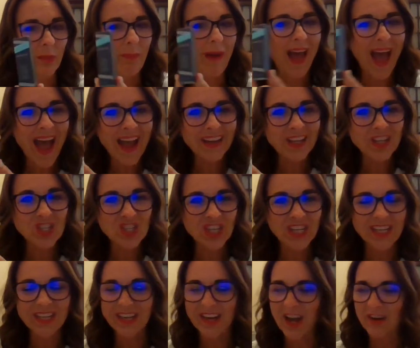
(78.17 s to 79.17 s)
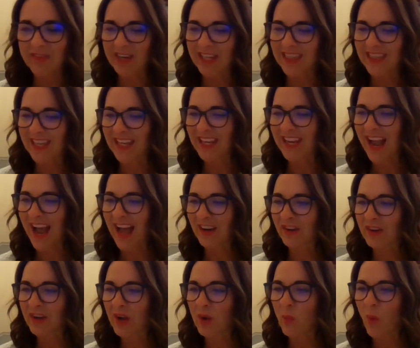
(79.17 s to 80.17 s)
packaging and everything, I
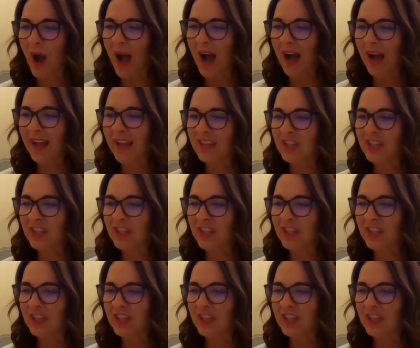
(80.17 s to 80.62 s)
don't know why.